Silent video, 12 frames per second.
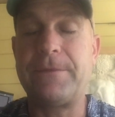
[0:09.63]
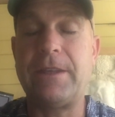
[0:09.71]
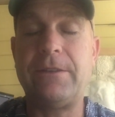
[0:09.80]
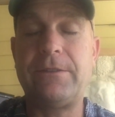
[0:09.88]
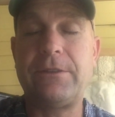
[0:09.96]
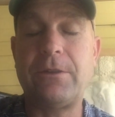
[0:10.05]

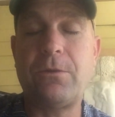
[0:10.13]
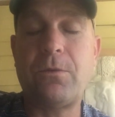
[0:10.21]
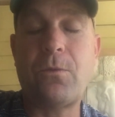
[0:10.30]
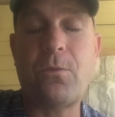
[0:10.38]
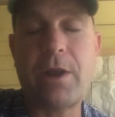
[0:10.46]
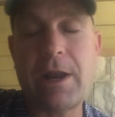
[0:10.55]
And
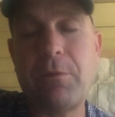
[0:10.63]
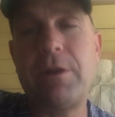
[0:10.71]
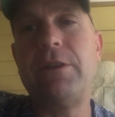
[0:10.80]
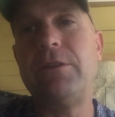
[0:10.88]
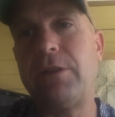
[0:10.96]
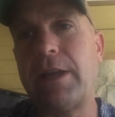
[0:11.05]
so what I
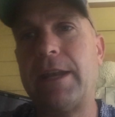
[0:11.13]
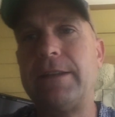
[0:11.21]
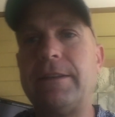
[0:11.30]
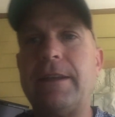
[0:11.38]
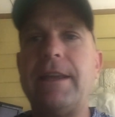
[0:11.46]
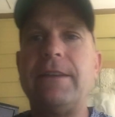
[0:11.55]
want to do kind of
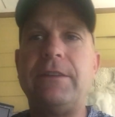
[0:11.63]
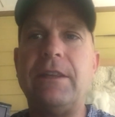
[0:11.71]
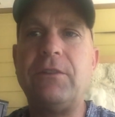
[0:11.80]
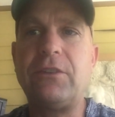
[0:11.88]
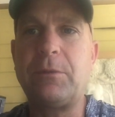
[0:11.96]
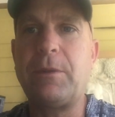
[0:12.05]
today is
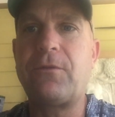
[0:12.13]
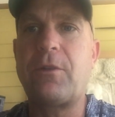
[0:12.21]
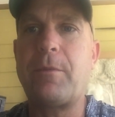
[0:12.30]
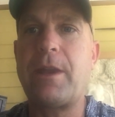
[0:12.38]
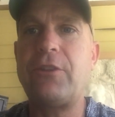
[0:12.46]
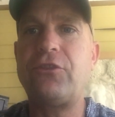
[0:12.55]
give you some
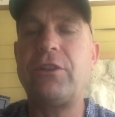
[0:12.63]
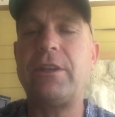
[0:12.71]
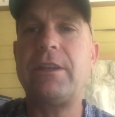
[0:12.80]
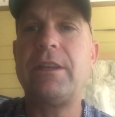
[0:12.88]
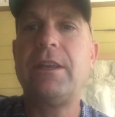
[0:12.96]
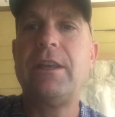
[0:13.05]

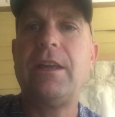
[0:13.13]
information